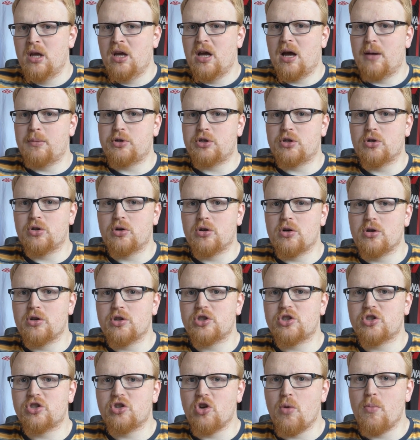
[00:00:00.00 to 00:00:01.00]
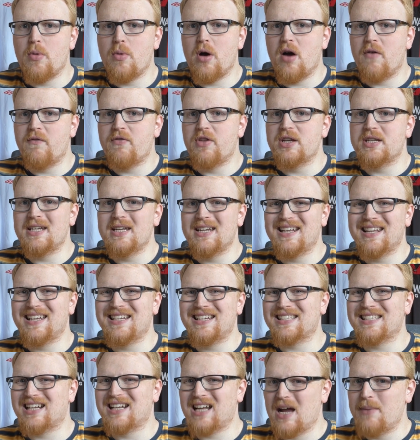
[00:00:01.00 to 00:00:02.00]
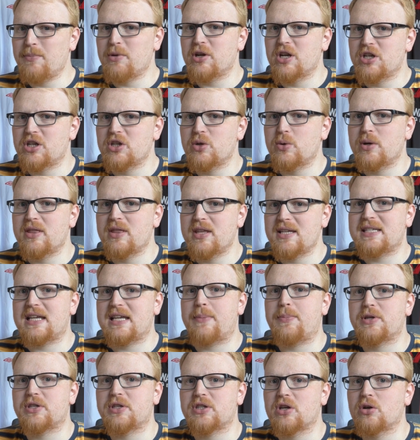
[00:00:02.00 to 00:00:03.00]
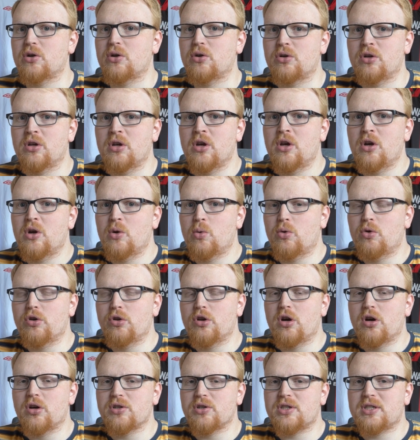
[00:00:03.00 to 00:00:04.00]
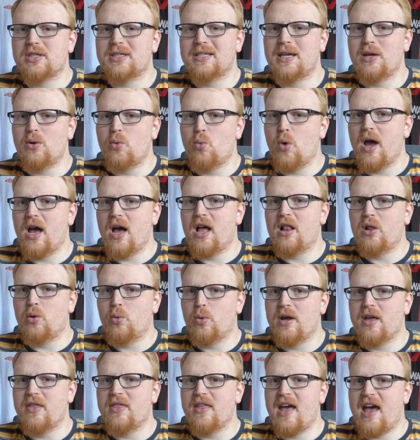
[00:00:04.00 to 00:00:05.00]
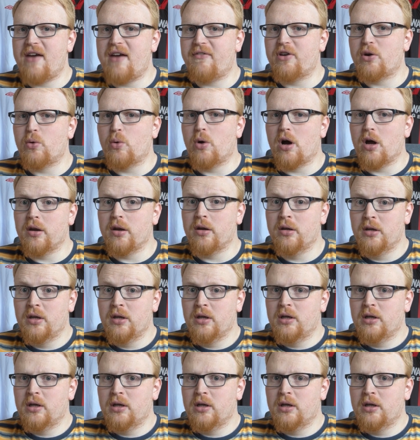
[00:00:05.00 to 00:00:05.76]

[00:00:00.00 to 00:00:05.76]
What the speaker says: I'm sure some of the dealings that I'm going to do in this episode will not sit well with everyone,